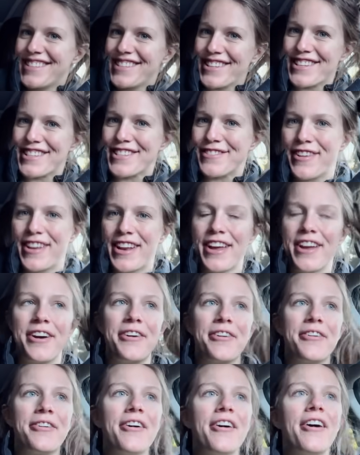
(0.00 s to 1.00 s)
to this
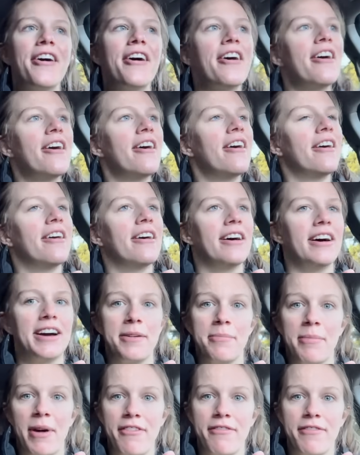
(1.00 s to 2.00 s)
video
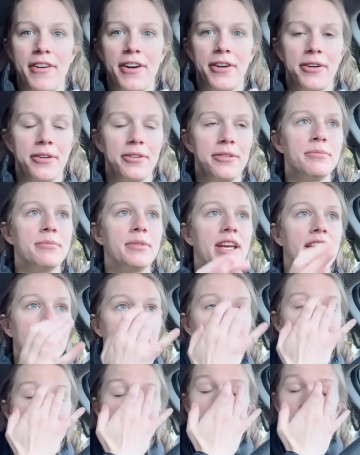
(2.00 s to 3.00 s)
on my phone
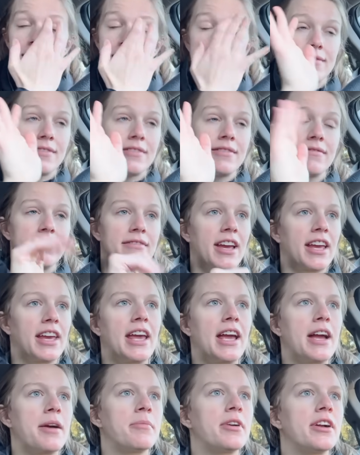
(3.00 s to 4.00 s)
because my
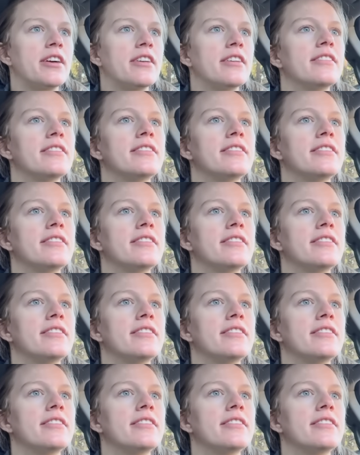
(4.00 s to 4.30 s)
camera, I